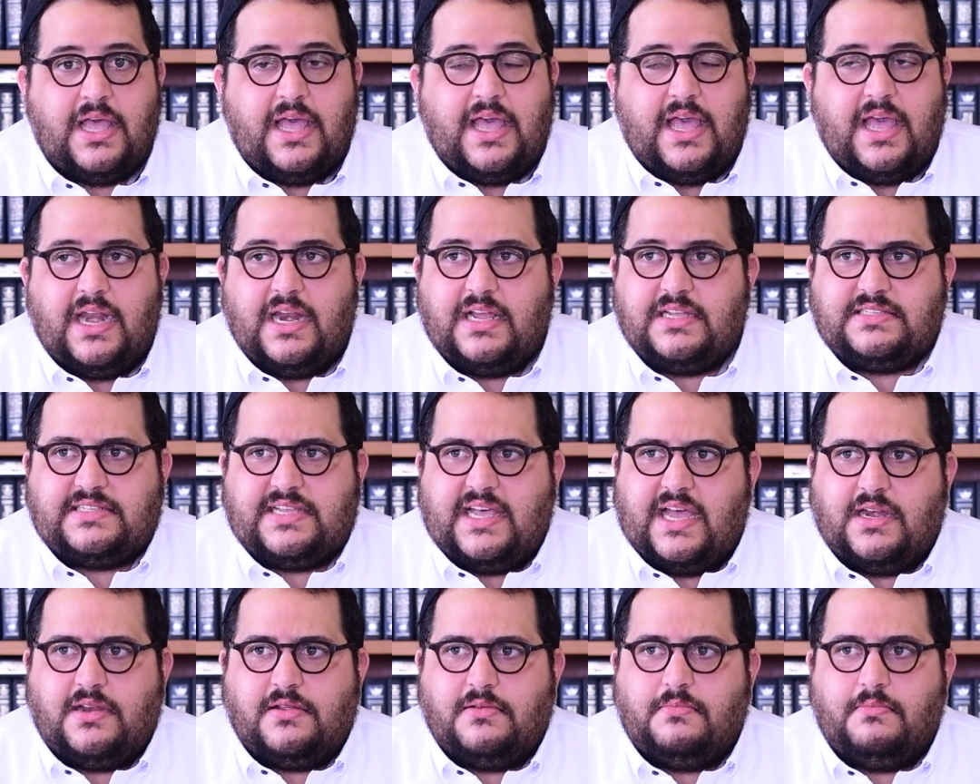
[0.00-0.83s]
And I
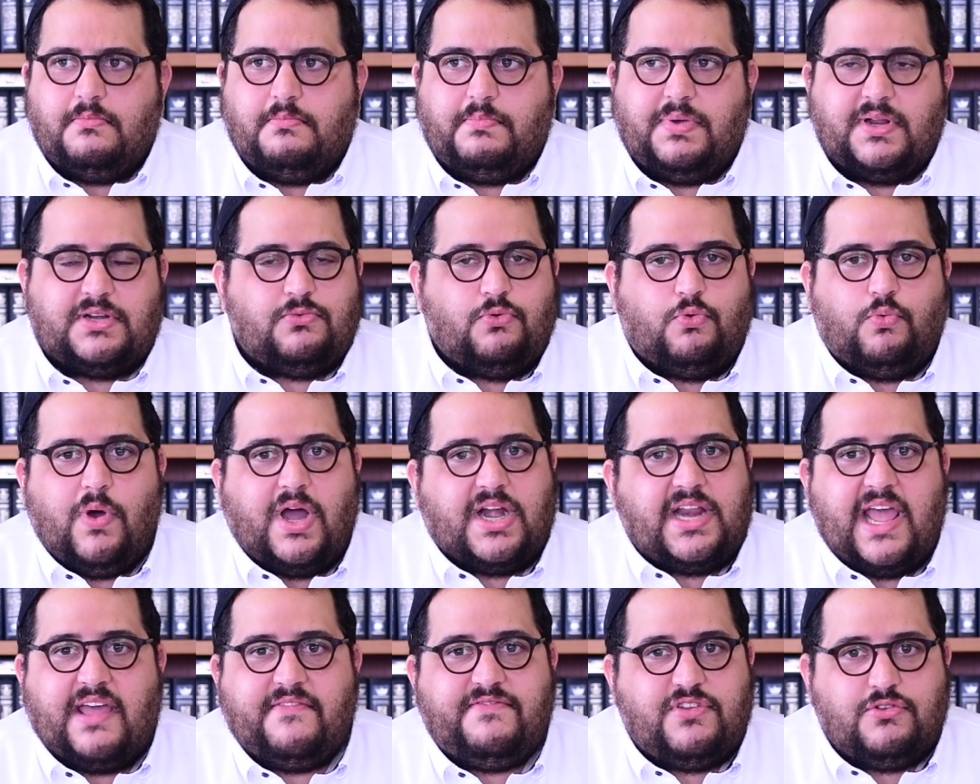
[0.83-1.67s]
said, but what
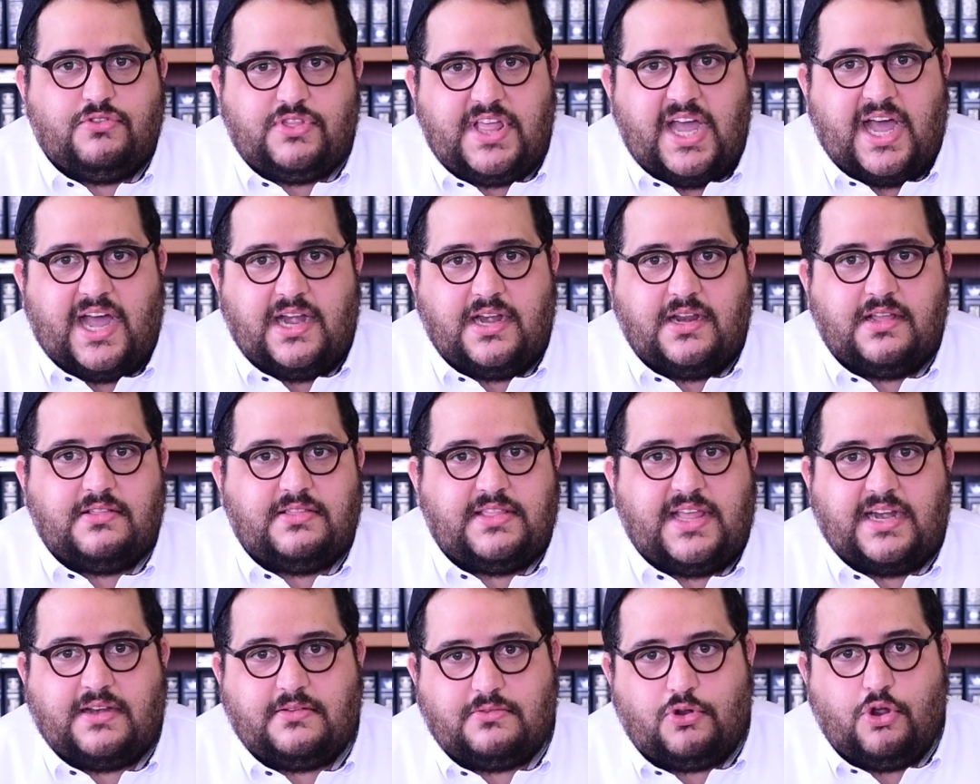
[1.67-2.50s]
have you done
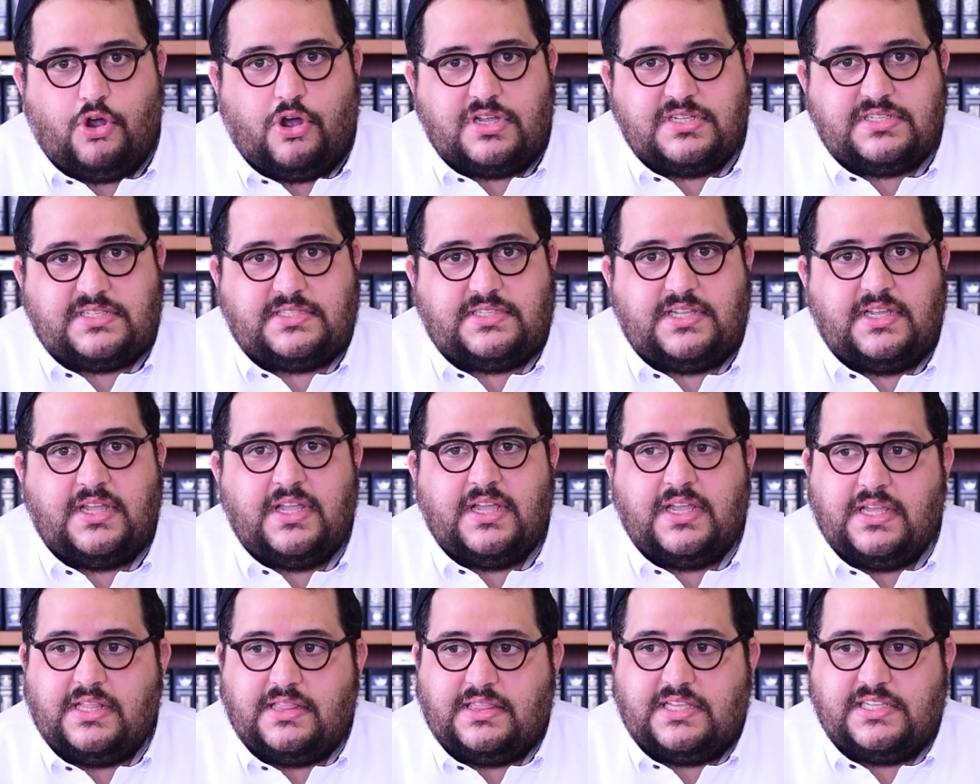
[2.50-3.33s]
that caused
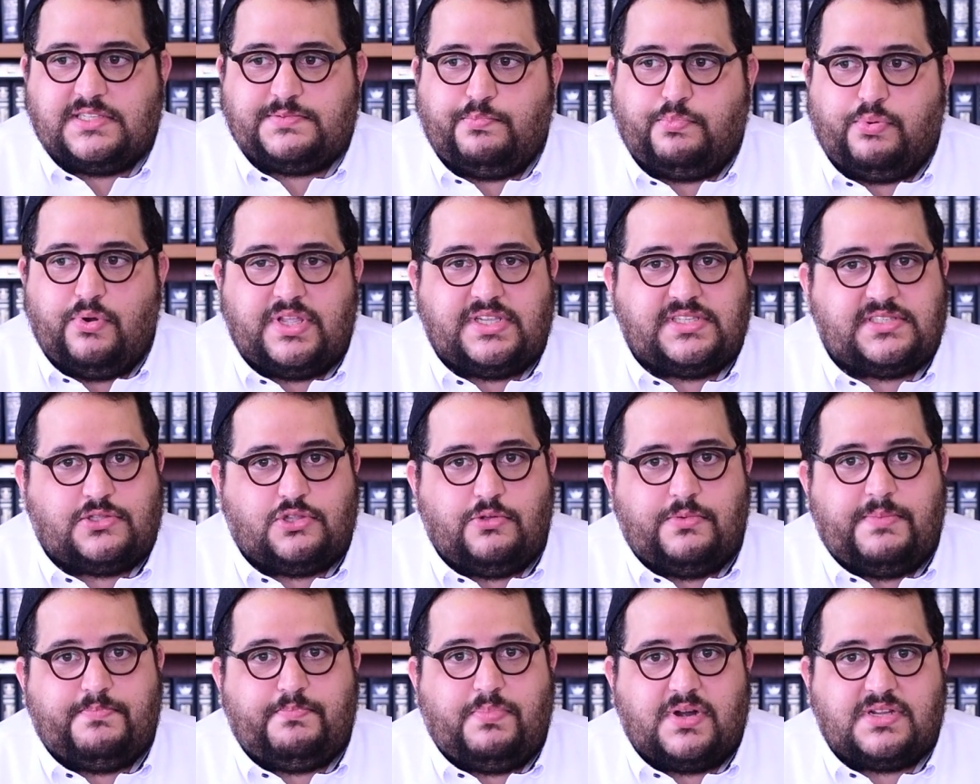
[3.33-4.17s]
this priest
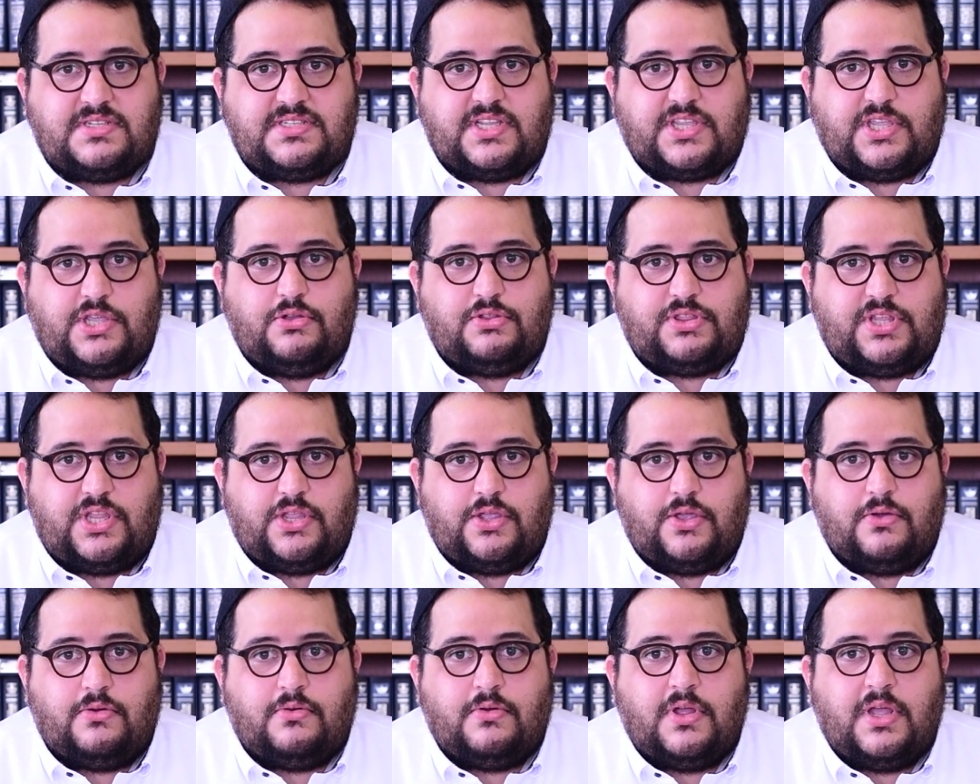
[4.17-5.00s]
to be persecuting
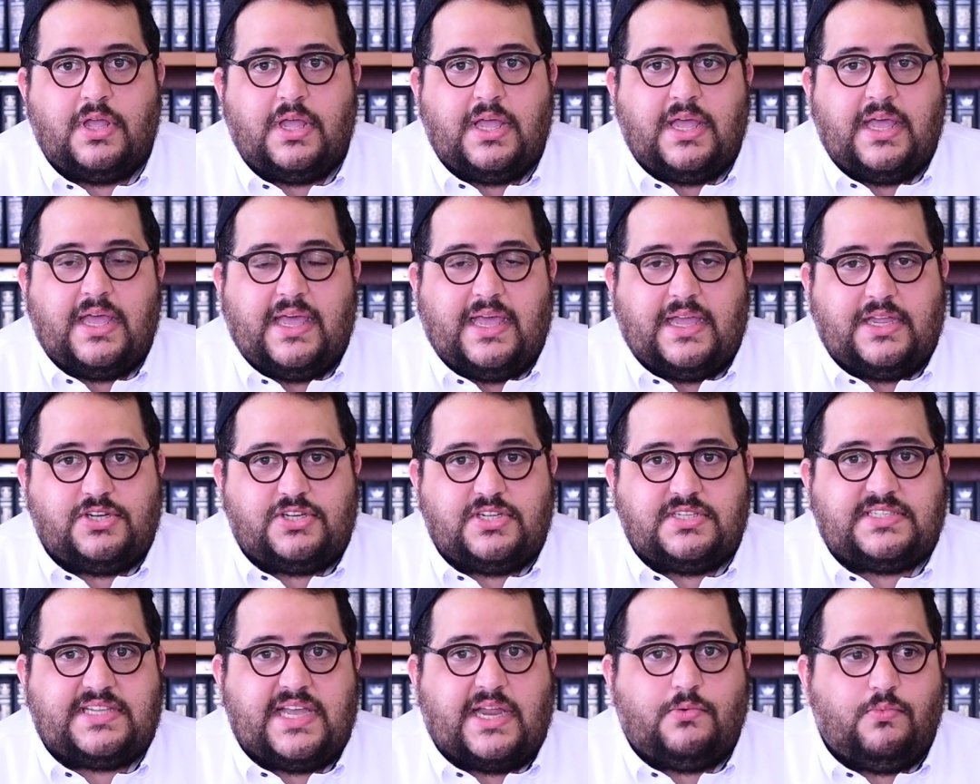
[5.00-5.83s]
you? And she
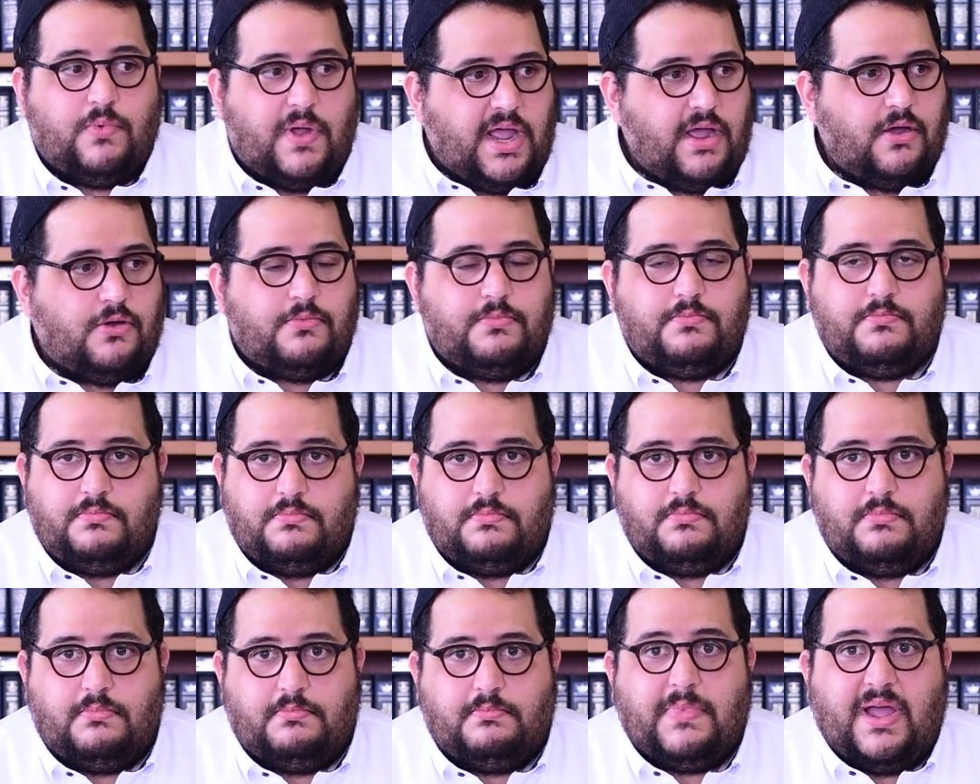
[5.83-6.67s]
said, well,
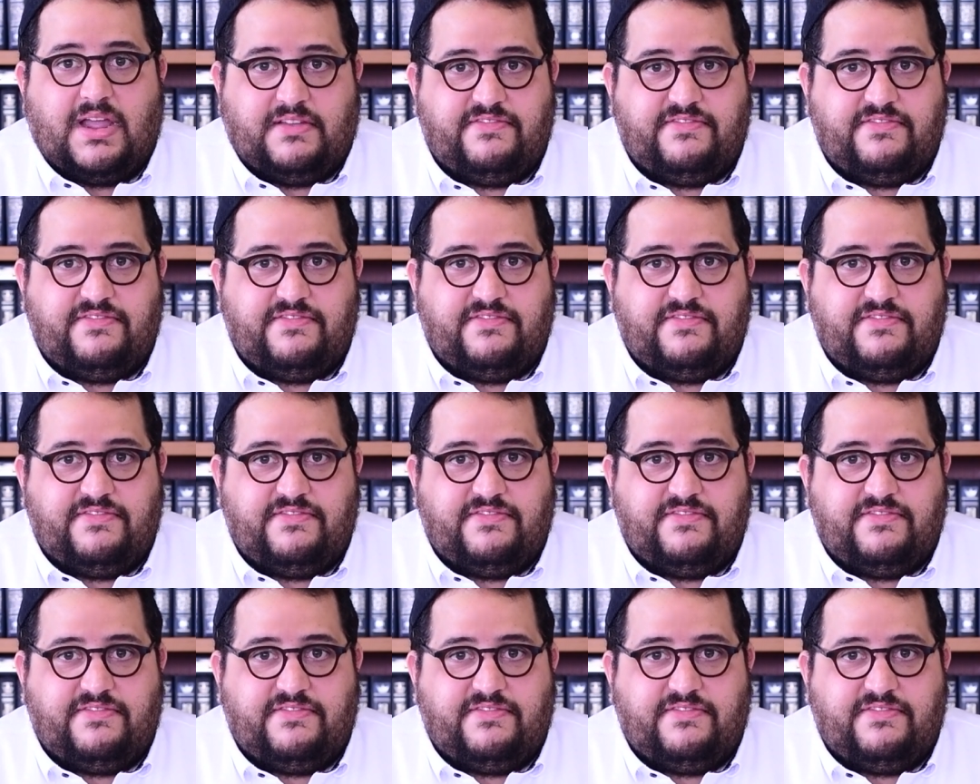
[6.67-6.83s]
my